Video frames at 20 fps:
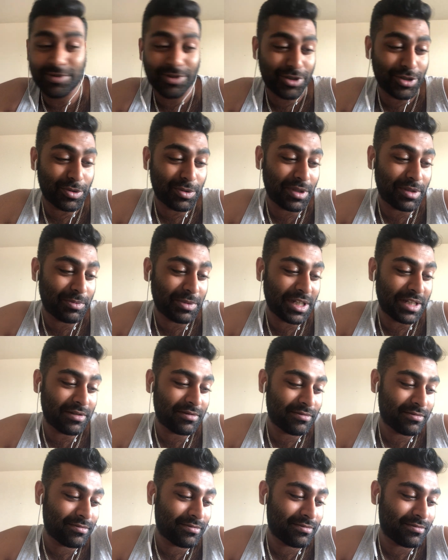Do you know what I mean?
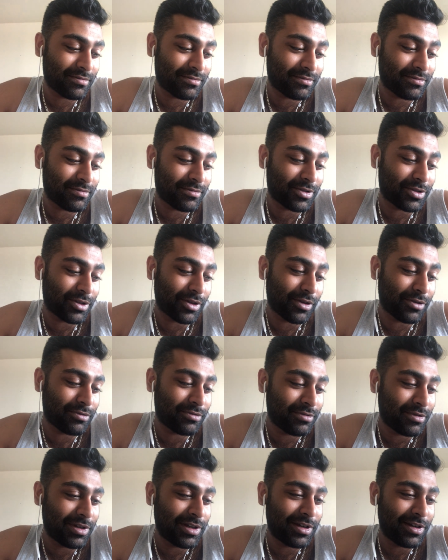So,
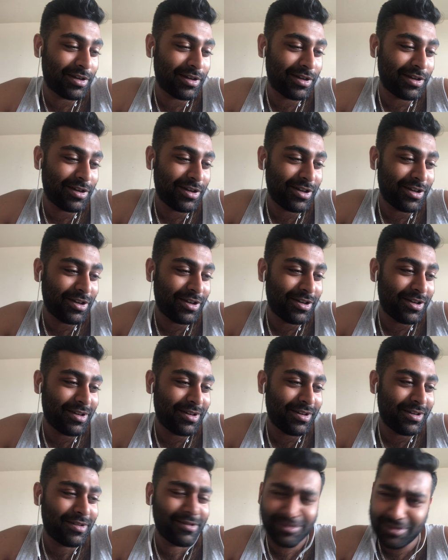
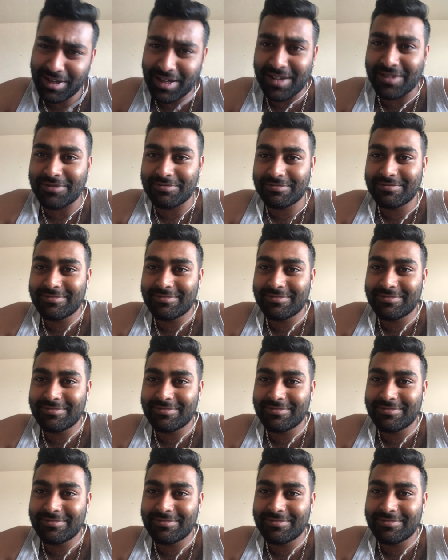yeah.